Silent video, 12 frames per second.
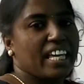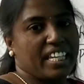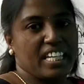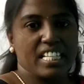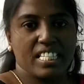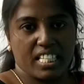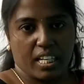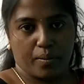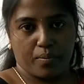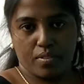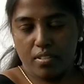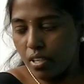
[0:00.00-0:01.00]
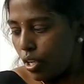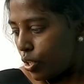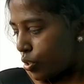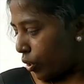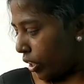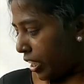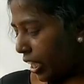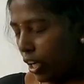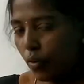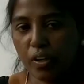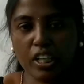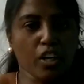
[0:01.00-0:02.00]
enzymes. So
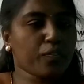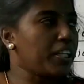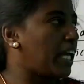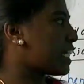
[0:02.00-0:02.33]
here one of the